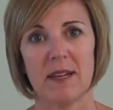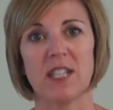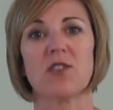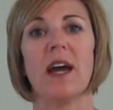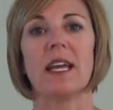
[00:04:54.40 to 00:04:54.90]

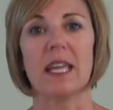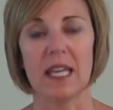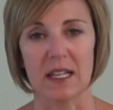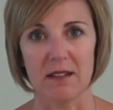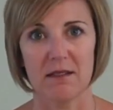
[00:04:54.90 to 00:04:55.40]
and trying
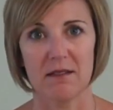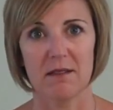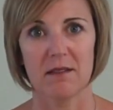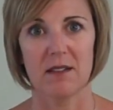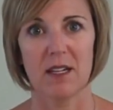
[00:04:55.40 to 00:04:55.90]
again.
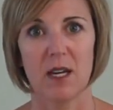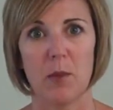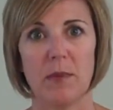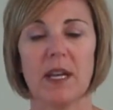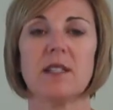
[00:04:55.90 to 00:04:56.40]

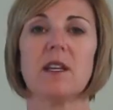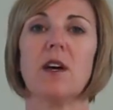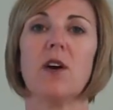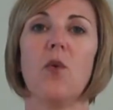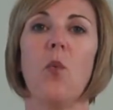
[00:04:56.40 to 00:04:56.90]
Because
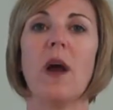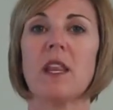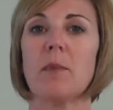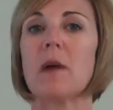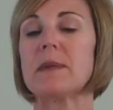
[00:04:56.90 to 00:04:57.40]
one of
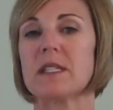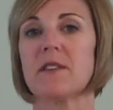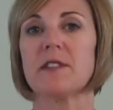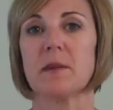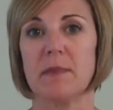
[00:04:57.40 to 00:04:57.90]
the purposes
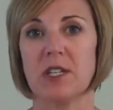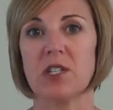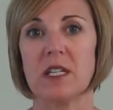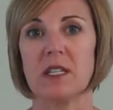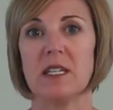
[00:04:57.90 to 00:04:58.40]
of
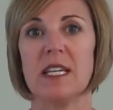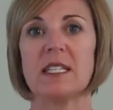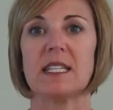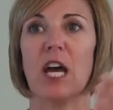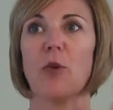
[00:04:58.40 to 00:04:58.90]
submission
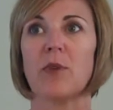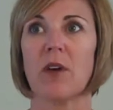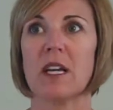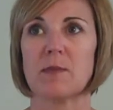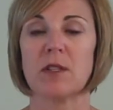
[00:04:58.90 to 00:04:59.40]
is to help your
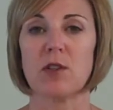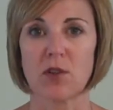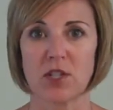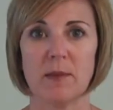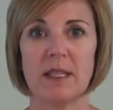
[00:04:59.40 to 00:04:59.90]
husband
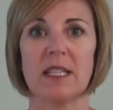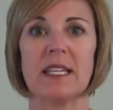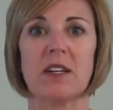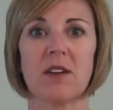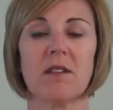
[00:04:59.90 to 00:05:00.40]
learn to be the
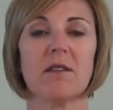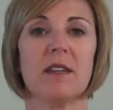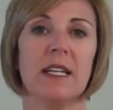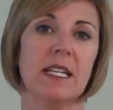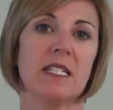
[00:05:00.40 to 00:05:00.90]
leader
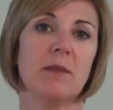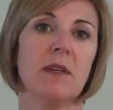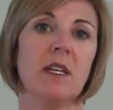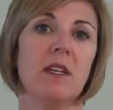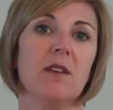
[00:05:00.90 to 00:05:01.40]
he needs to
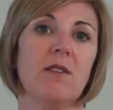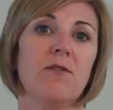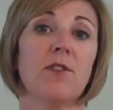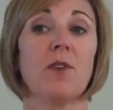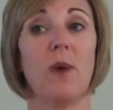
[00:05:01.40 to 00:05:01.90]
be
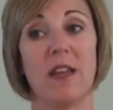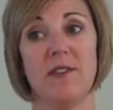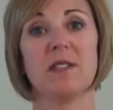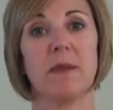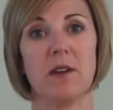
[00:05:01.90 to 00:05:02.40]
for the wife
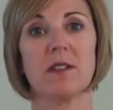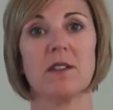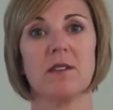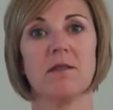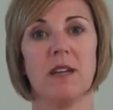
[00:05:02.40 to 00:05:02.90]
he's married
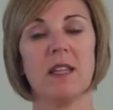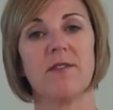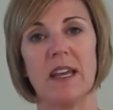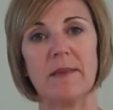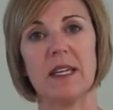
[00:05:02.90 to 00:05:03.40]
to and the
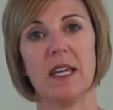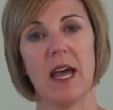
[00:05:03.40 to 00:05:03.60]
family he